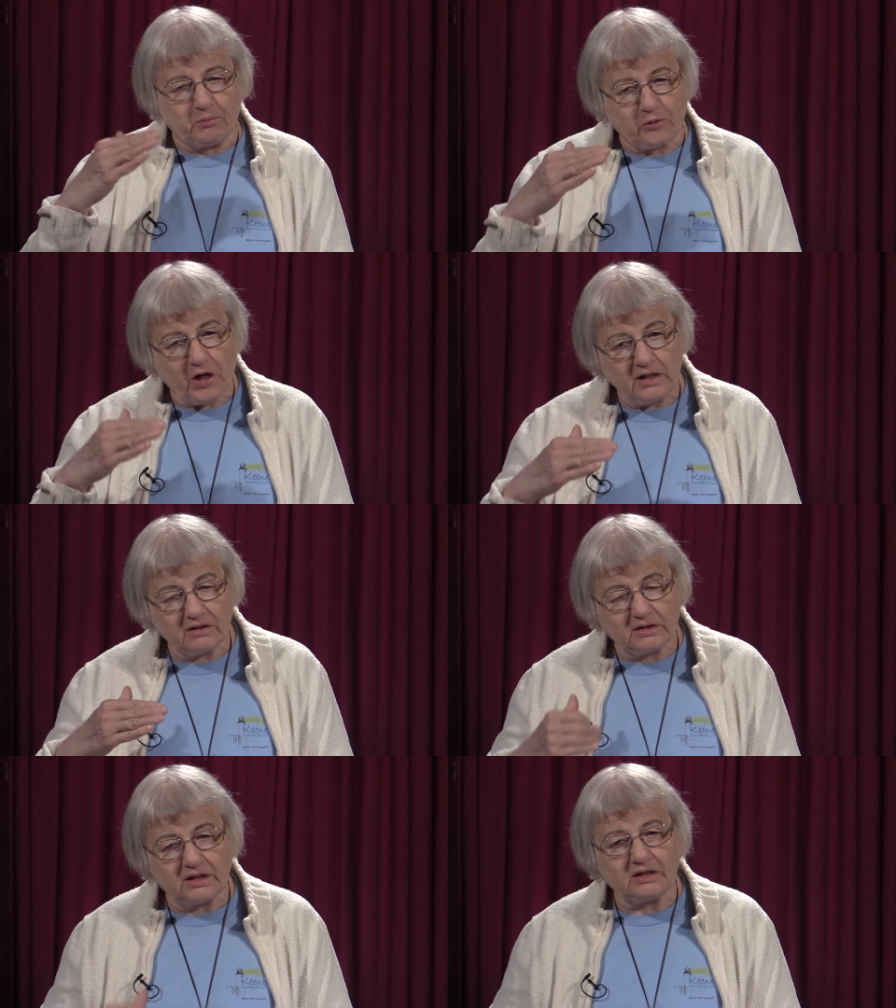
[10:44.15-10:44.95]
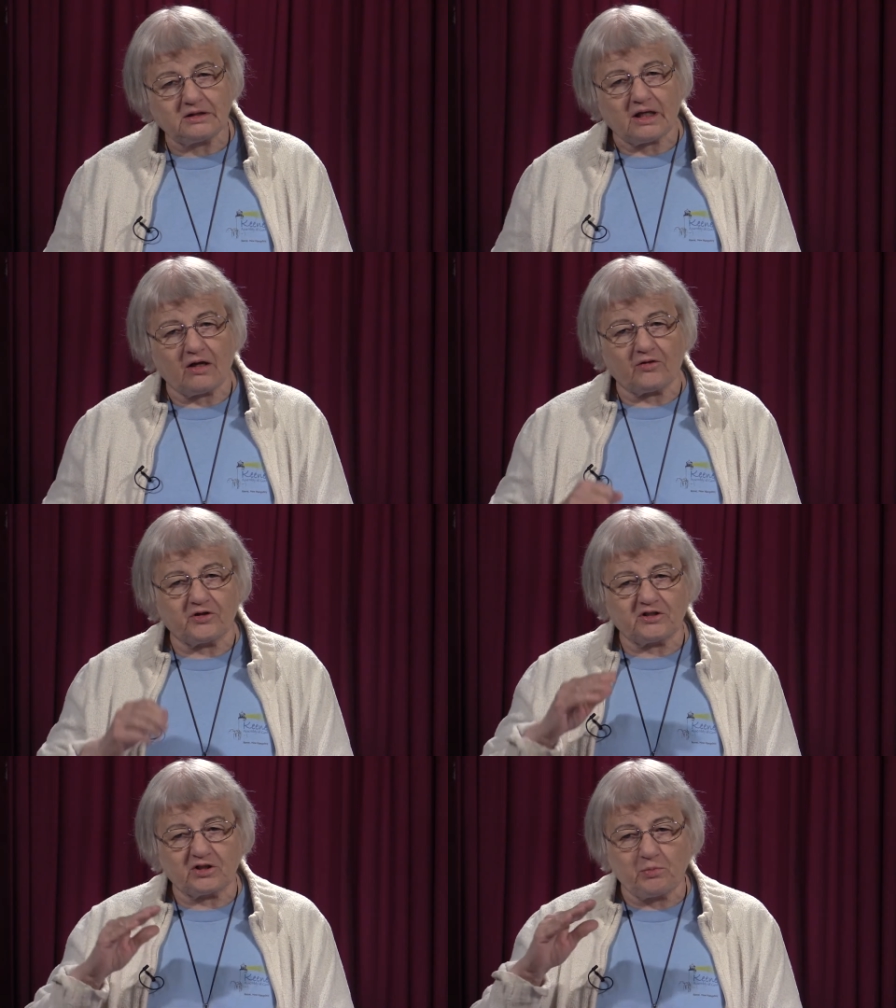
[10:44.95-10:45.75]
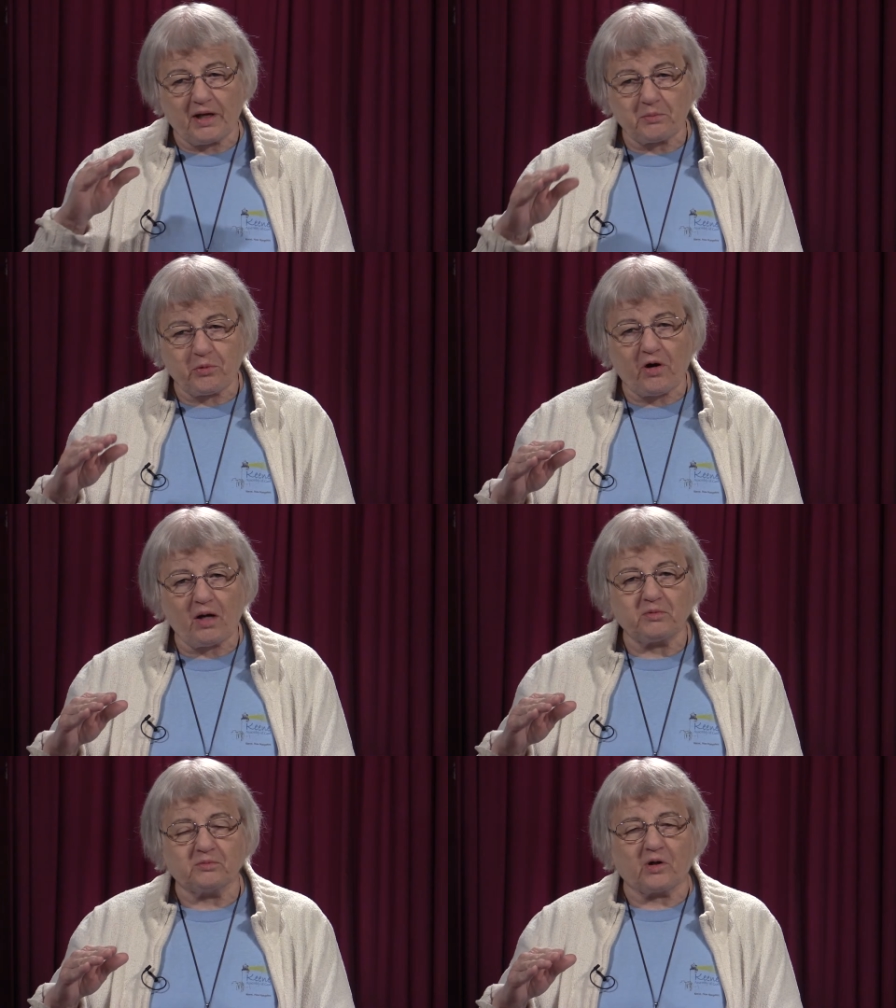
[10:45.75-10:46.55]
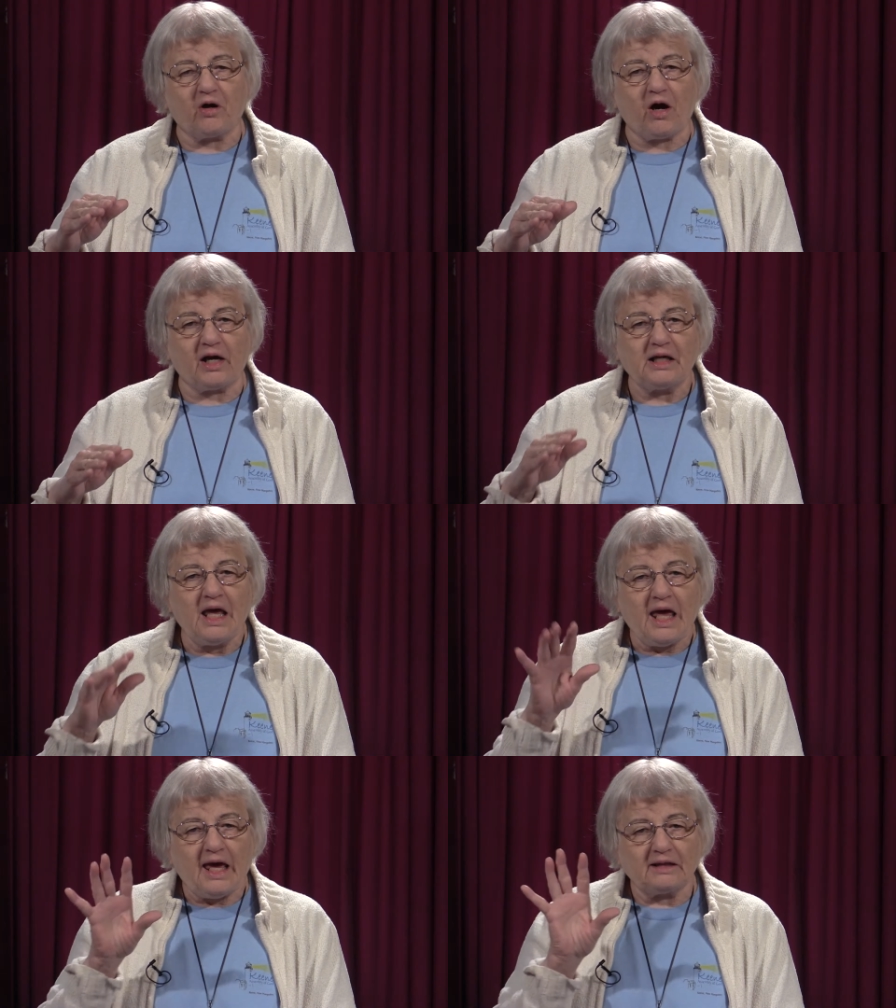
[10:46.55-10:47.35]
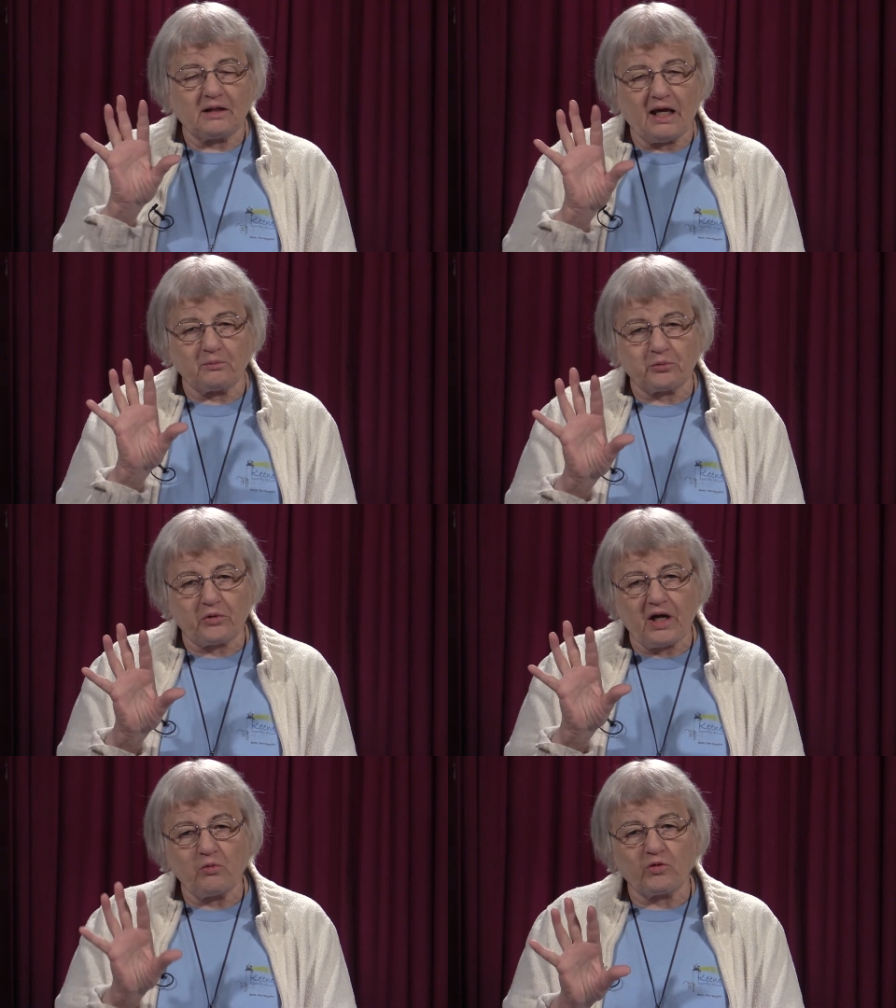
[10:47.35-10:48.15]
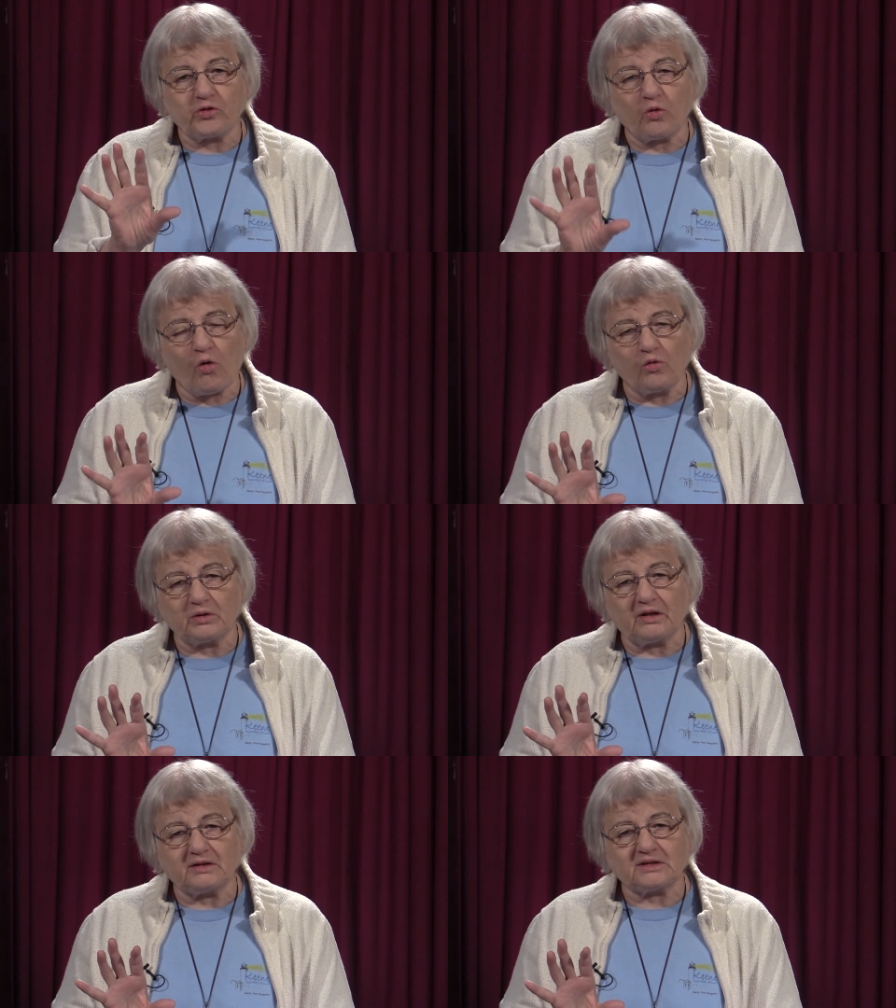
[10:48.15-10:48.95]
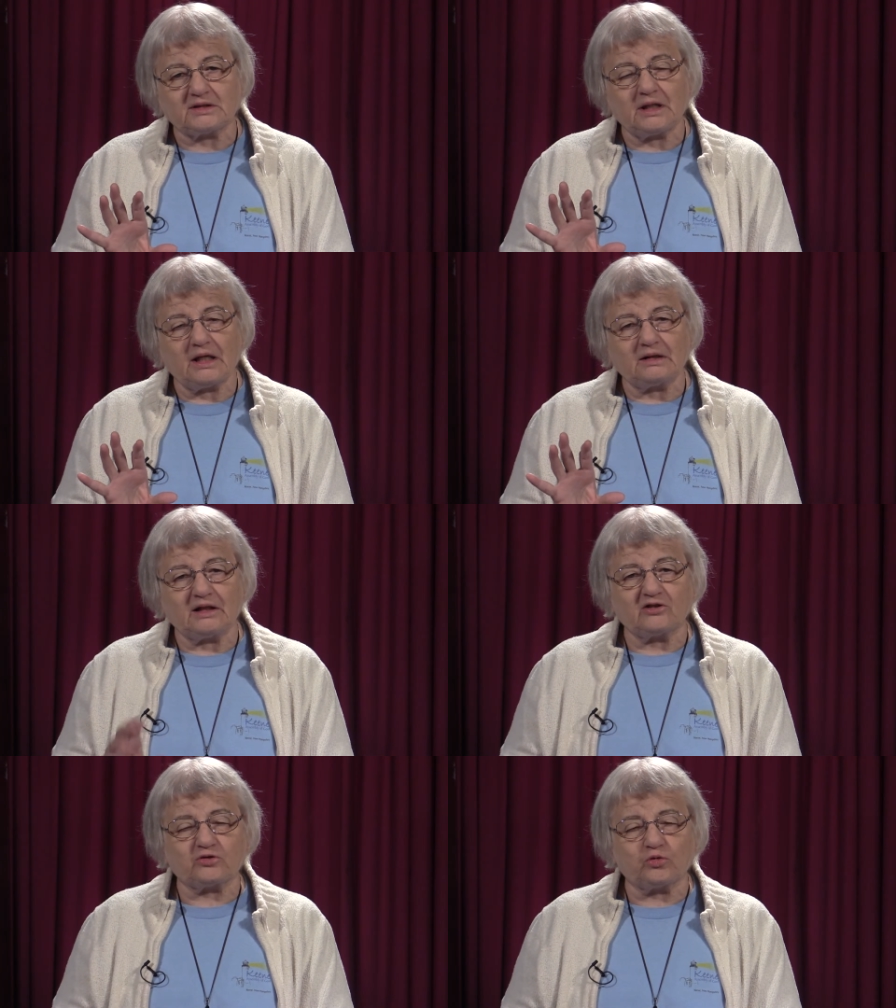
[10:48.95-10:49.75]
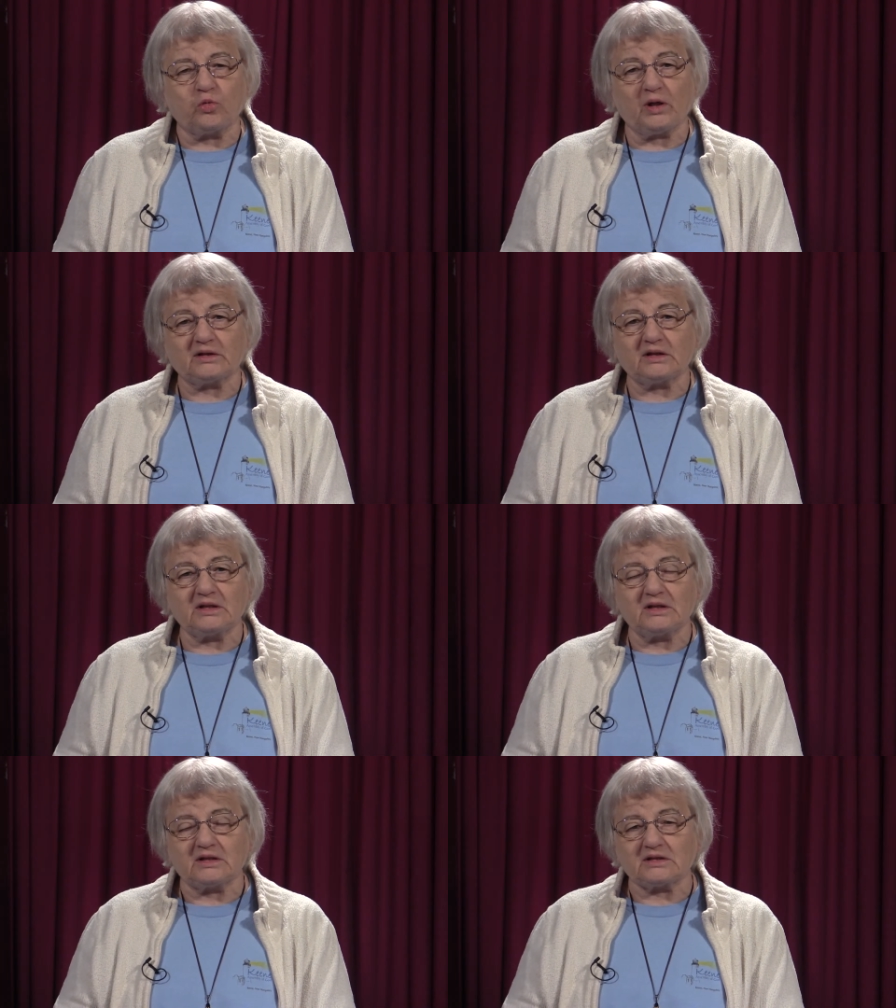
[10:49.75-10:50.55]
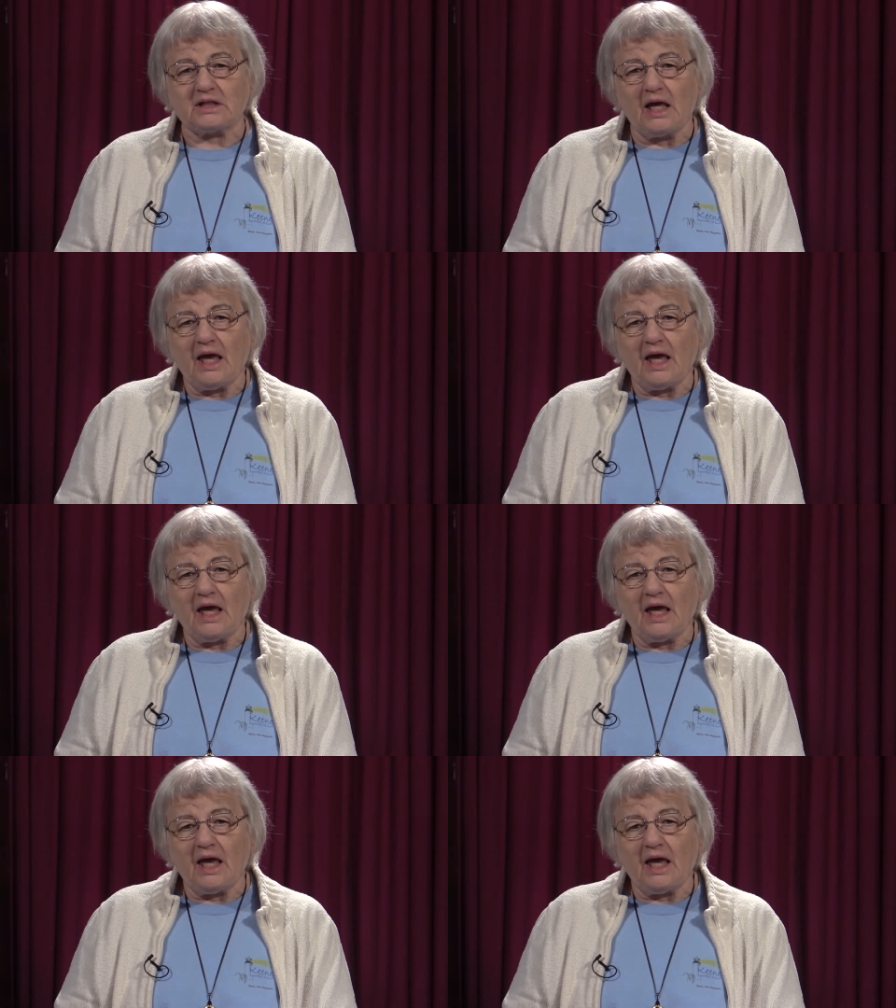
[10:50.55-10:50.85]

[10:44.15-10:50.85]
pray in detail. This is my problem, God. And, and pray with your own understanding as to what it is.